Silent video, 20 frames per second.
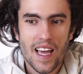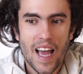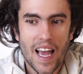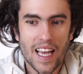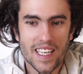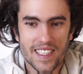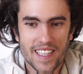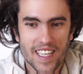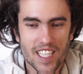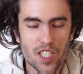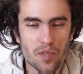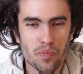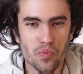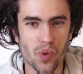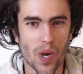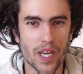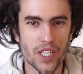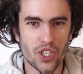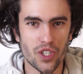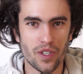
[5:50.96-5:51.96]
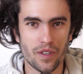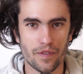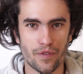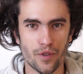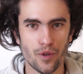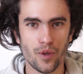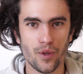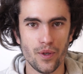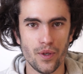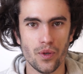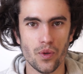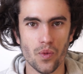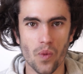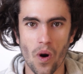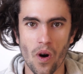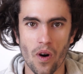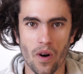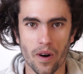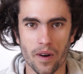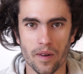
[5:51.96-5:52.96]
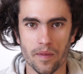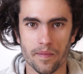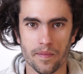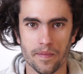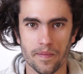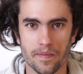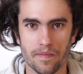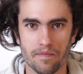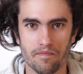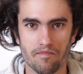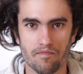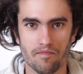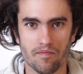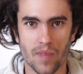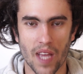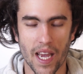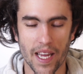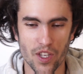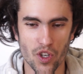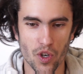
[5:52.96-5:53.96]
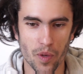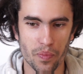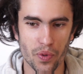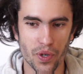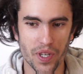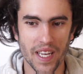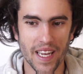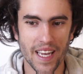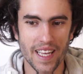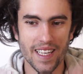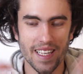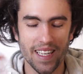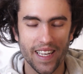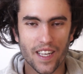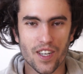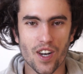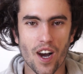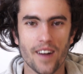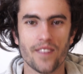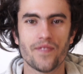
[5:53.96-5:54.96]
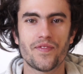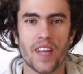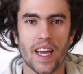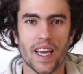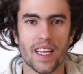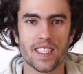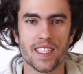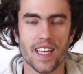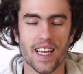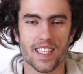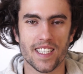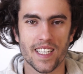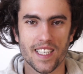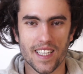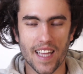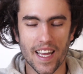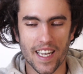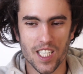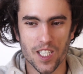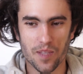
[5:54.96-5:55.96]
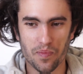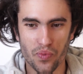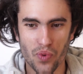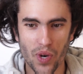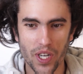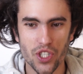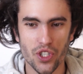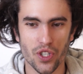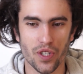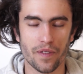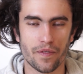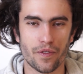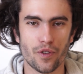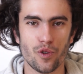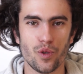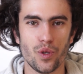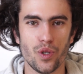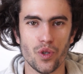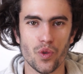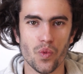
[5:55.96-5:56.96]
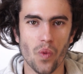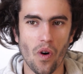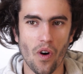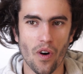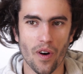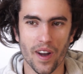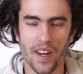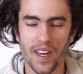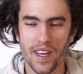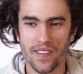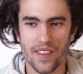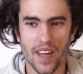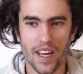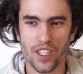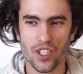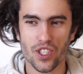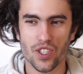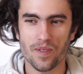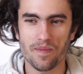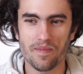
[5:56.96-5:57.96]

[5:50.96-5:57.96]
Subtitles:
as an expression of who you are. And you're putting it in a context as an expression of who you are. I